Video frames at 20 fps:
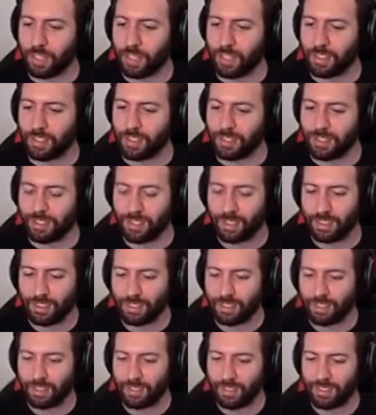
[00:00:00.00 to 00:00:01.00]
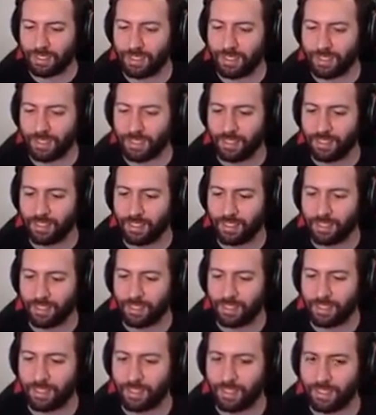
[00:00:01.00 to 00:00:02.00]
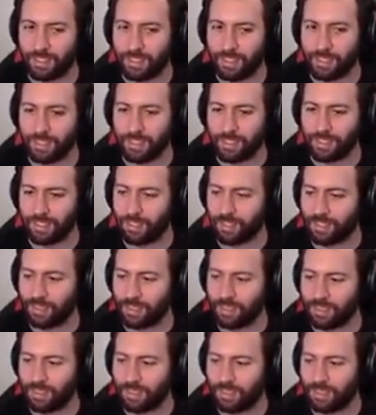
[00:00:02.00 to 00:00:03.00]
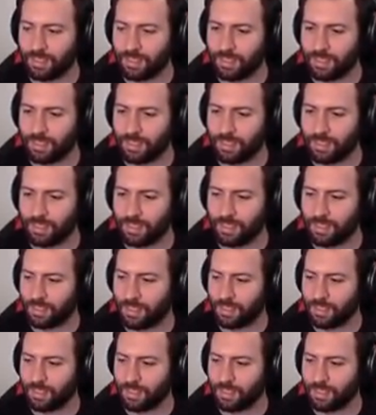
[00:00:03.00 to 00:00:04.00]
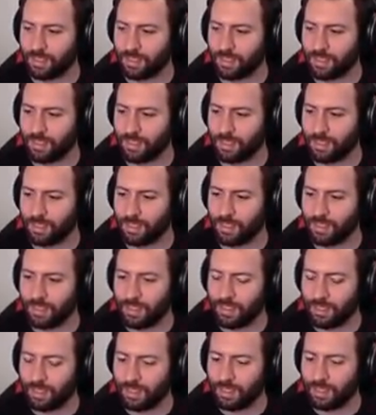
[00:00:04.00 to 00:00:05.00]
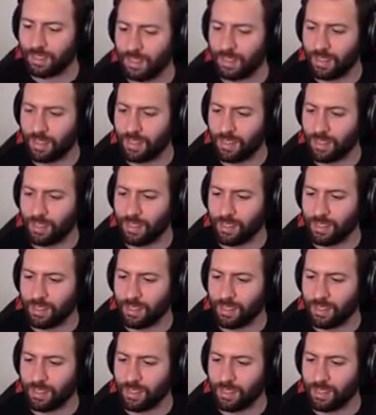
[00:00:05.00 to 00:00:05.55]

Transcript: [no speech]